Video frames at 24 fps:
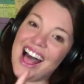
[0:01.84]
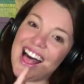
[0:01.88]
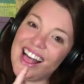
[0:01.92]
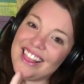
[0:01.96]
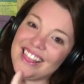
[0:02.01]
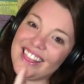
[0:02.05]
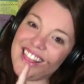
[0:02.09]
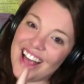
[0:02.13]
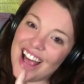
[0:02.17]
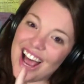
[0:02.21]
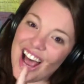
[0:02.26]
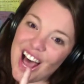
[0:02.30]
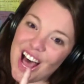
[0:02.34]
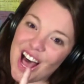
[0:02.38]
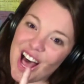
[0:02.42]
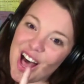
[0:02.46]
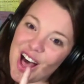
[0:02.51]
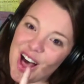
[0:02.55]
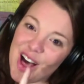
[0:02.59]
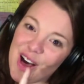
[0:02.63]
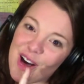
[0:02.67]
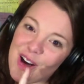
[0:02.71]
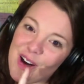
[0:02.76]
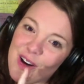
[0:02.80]

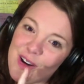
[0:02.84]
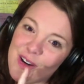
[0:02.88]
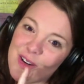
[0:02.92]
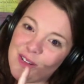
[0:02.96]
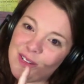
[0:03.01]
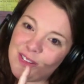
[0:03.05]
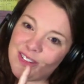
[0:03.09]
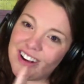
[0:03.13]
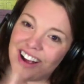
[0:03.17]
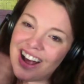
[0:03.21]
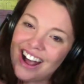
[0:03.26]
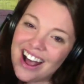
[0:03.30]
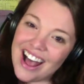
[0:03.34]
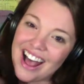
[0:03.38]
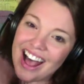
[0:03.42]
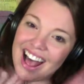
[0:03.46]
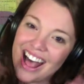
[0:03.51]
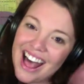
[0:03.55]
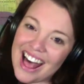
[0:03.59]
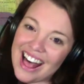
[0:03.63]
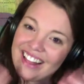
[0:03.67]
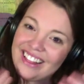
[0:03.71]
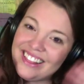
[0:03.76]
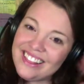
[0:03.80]
Hello.
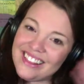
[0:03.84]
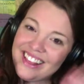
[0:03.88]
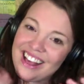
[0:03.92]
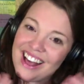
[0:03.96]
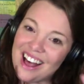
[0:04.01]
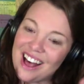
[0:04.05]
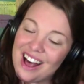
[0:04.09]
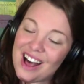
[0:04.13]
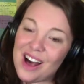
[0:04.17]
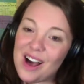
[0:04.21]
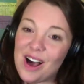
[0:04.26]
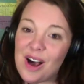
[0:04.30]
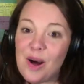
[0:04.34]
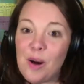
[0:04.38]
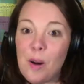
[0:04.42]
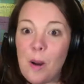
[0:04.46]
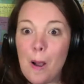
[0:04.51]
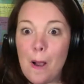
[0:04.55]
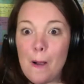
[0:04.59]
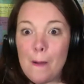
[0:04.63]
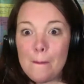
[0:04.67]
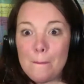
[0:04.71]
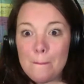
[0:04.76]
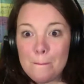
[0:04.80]
Hello.
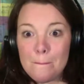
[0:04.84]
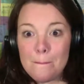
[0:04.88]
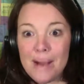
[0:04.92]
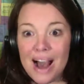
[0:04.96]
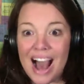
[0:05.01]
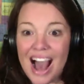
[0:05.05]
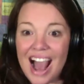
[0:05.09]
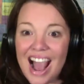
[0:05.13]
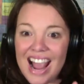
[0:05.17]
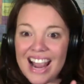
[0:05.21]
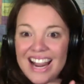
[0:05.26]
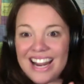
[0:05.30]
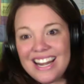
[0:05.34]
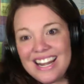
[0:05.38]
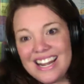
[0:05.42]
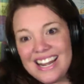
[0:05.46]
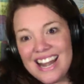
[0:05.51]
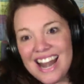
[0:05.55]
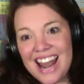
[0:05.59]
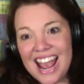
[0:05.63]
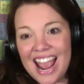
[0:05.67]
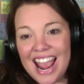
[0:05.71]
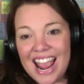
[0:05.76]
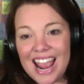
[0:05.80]
My
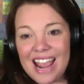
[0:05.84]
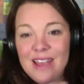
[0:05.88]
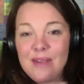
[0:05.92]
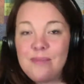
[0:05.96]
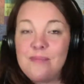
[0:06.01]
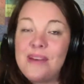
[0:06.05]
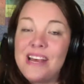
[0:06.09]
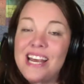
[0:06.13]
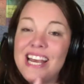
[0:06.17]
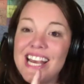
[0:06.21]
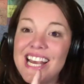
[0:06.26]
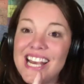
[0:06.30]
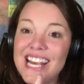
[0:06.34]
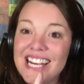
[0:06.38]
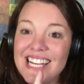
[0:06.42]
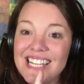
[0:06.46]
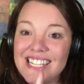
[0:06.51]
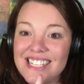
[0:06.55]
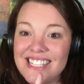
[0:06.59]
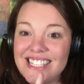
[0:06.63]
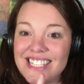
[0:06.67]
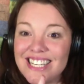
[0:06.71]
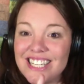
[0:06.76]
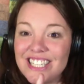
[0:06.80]
name
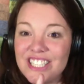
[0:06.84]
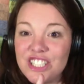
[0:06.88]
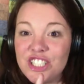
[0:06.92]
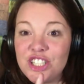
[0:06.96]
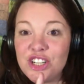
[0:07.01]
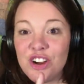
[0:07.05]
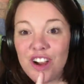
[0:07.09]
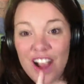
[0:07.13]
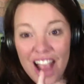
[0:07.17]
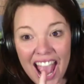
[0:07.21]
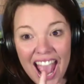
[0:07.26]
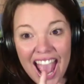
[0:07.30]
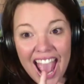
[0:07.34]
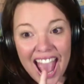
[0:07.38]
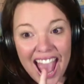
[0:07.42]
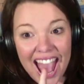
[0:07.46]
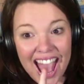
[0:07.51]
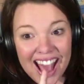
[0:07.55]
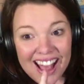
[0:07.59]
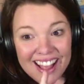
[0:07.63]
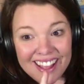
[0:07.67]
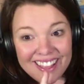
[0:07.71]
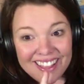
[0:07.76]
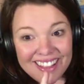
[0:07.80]
is Teacher
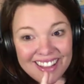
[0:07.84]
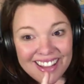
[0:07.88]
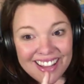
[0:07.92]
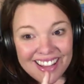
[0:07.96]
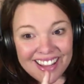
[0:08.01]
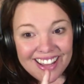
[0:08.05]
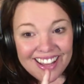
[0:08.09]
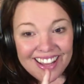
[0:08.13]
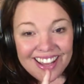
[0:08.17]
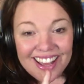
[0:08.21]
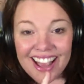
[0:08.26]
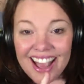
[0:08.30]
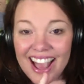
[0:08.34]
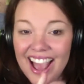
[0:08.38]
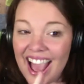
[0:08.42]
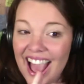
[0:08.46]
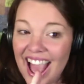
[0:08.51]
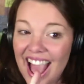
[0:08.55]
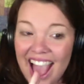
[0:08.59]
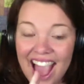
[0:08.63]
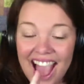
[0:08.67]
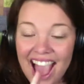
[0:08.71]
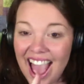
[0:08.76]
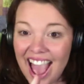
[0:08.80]
Allie.
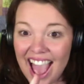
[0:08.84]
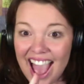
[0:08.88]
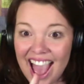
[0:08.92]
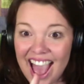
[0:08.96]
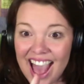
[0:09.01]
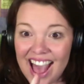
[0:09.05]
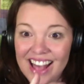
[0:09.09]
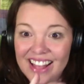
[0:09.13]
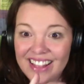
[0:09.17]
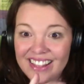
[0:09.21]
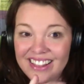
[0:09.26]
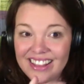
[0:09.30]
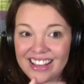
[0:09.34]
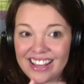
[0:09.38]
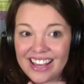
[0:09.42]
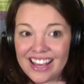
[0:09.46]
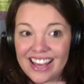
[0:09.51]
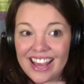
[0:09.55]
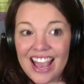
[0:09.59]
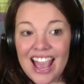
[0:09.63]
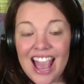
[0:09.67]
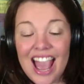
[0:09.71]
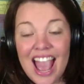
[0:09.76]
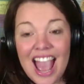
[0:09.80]

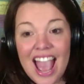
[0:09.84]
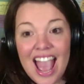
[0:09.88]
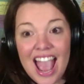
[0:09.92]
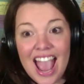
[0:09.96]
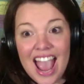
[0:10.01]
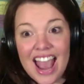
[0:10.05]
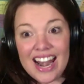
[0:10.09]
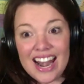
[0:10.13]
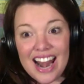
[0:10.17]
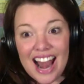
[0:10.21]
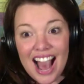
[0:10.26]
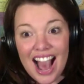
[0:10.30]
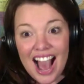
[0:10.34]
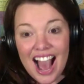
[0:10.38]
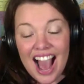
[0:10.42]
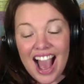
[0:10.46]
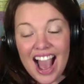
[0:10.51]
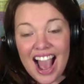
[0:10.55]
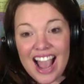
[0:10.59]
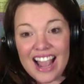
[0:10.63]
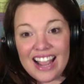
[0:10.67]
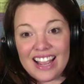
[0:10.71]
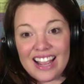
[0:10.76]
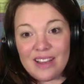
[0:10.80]
Allie. And
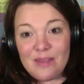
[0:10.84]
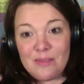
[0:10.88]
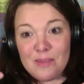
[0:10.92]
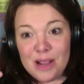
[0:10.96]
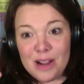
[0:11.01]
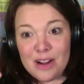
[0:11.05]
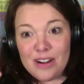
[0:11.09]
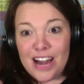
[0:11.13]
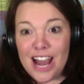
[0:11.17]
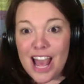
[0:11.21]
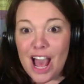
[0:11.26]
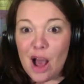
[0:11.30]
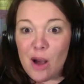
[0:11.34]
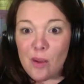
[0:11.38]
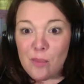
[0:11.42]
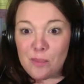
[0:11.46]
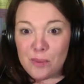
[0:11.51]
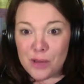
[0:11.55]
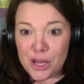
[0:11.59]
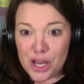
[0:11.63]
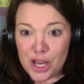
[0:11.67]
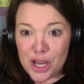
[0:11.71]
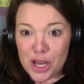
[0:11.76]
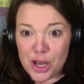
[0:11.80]
I am here to help
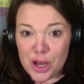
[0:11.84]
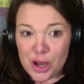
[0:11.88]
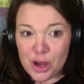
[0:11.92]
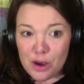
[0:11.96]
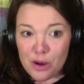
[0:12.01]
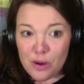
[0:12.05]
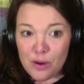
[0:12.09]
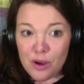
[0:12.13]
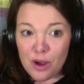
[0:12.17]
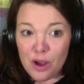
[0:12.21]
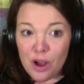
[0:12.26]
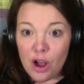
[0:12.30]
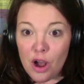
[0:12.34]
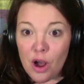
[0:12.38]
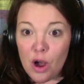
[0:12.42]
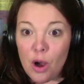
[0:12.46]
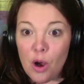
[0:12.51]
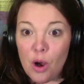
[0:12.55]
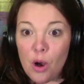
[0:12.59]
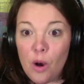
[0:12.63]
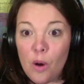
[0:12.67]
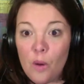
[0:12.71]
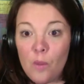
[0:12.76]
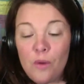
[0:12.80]
you
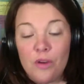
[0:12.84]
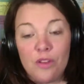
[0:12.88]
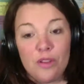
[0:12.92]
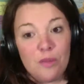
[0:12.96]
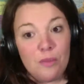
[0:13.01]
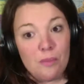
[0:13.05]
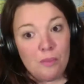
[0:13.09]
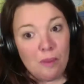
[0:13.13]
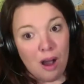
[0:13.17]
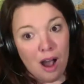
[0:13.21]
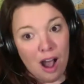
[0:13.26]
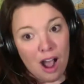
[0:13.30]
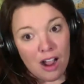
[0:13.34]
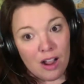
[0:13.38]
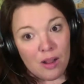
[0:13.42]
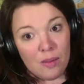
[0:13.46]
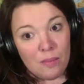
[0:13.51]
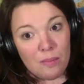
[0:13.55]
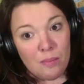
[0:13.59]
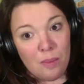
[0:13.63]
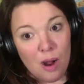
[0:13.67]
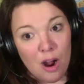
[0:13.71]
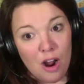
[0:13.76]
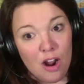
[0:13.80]
with Mock
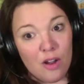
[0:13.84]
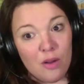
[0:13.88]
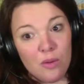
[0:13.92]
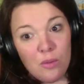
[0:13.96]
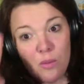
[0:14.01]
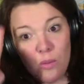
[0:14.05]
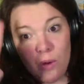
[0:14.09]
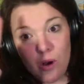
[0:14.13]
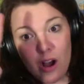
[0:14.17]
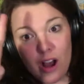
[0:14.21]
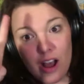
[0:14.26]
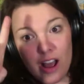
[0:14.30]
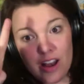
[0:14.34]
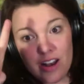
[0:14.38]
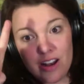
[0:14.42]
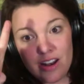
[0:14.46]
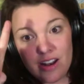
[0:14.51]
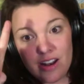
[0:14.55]
1,